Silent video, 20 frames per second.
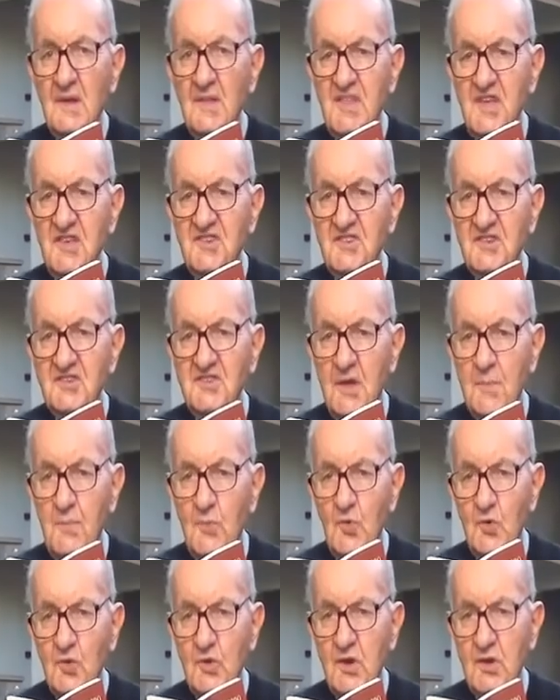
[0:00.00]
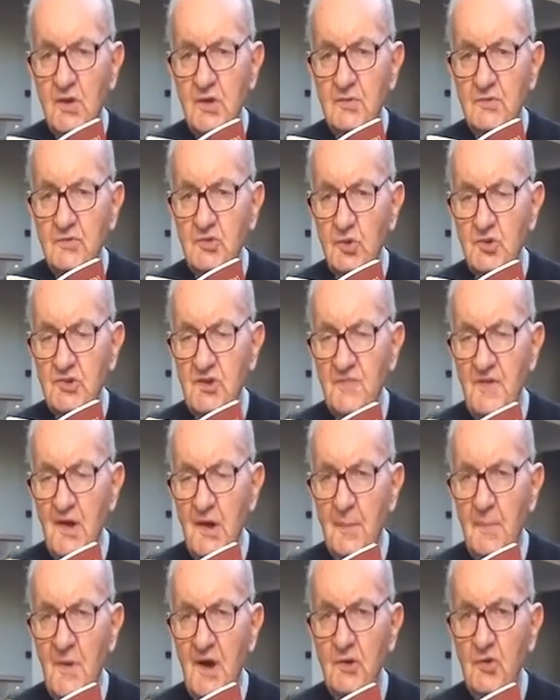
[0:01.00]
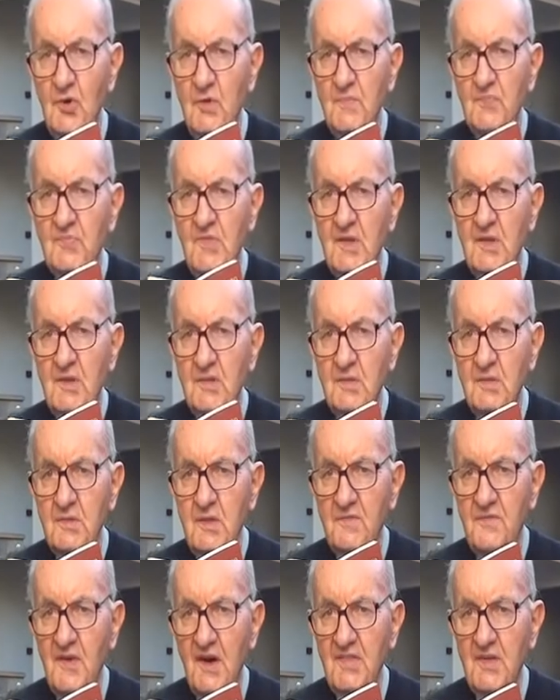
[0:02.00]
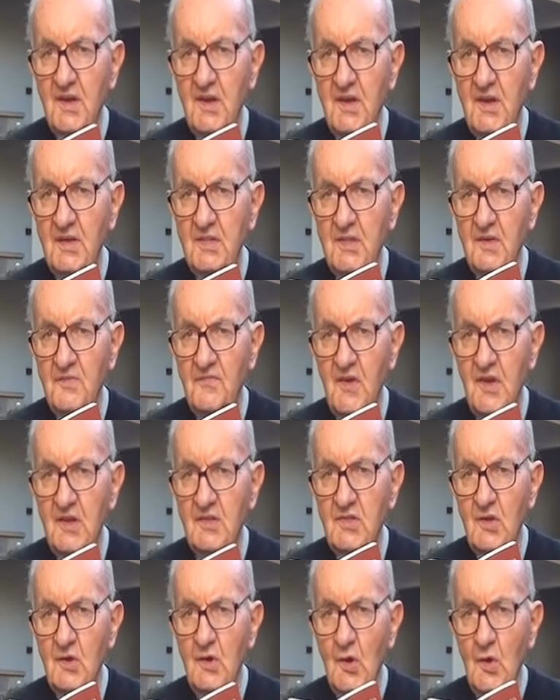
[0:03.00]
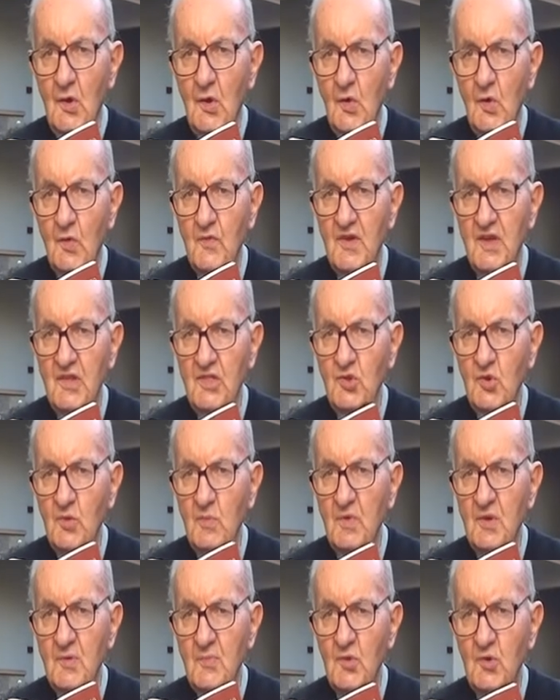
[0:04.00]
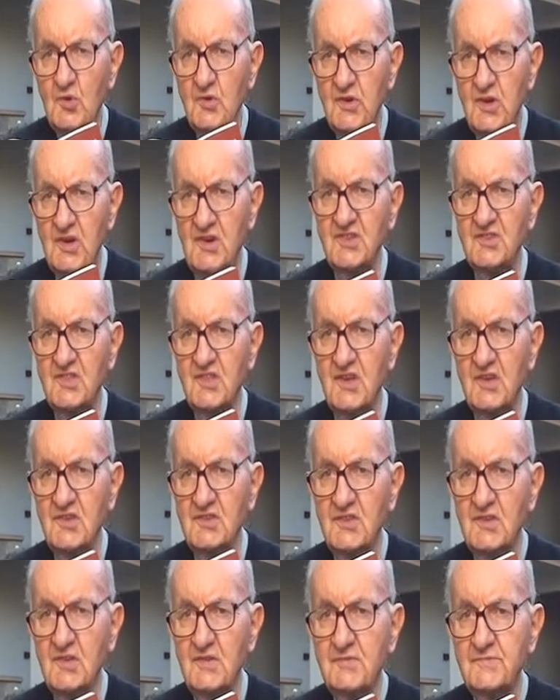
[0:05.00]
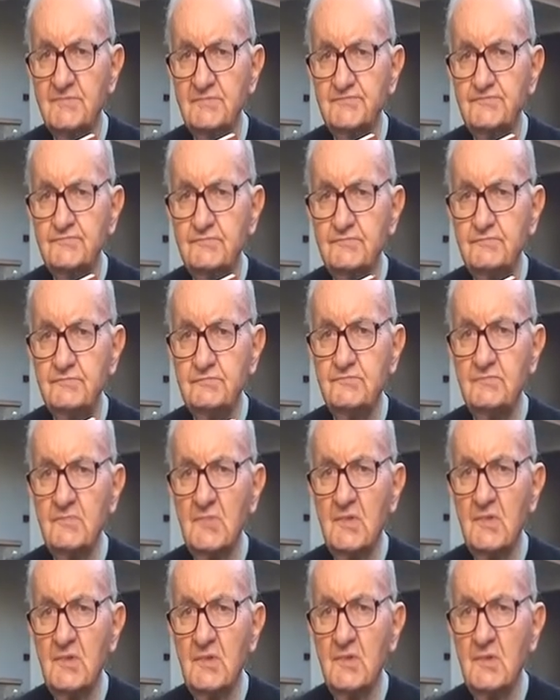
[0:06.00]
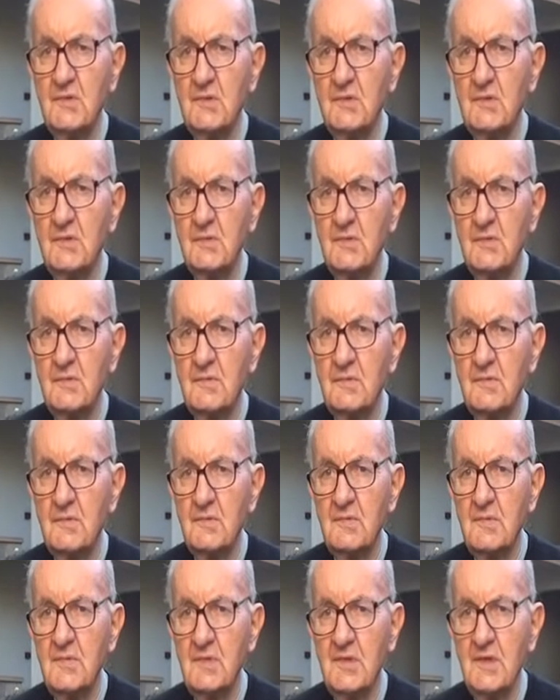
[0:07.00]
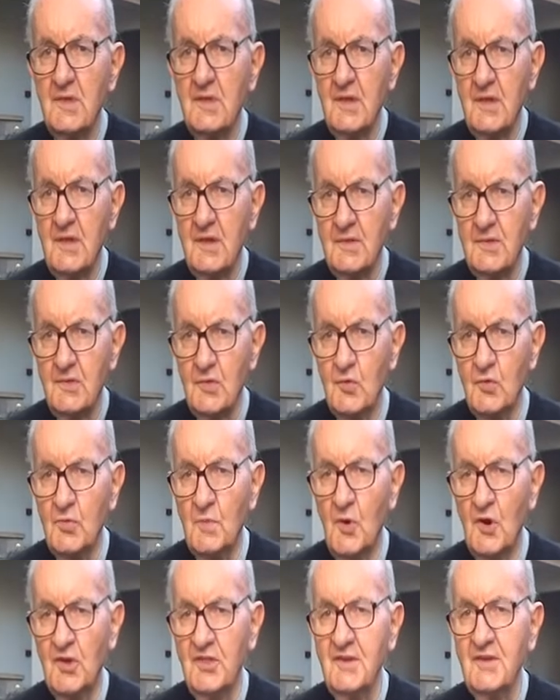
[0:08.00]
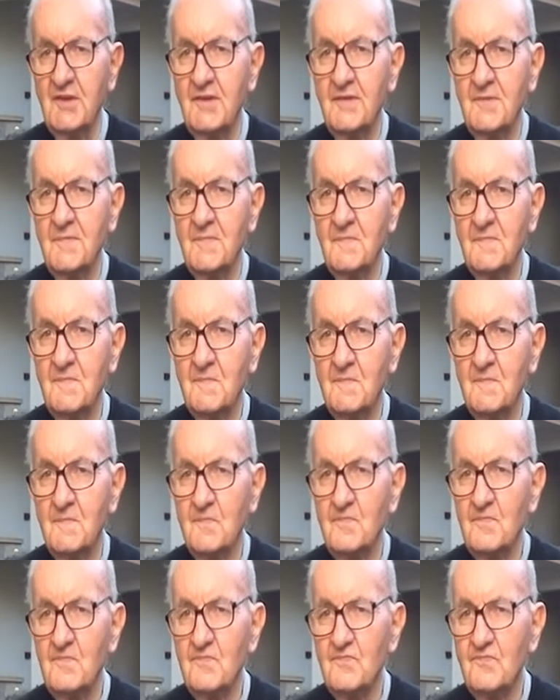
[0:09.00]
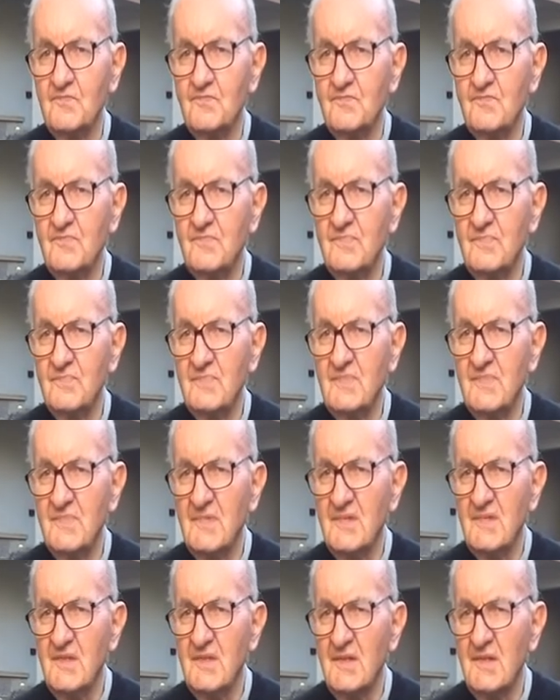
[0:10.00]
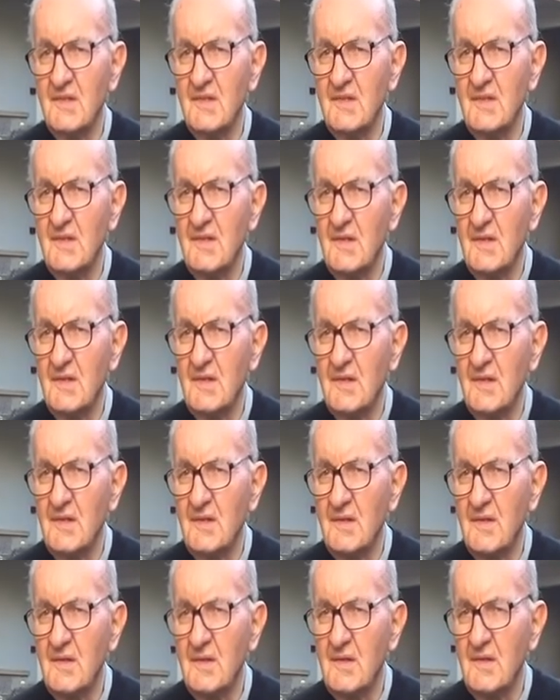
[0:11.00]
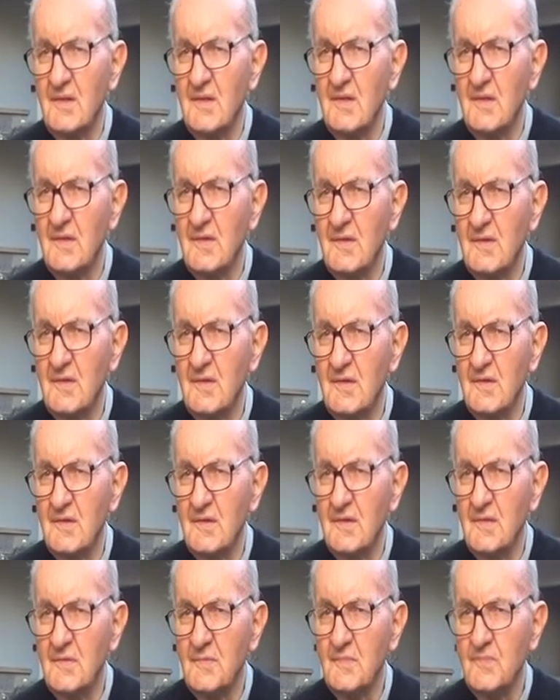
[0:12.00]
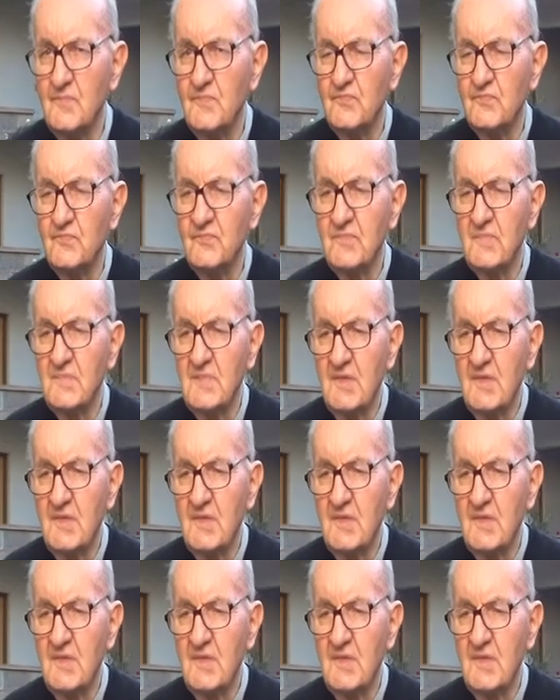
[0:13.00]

This is the book, Joseph Allamano, the father in the faith of innumerable Christians. Yes. Good morning, Father Baudena. Good morning. How, how did the people welcome this book?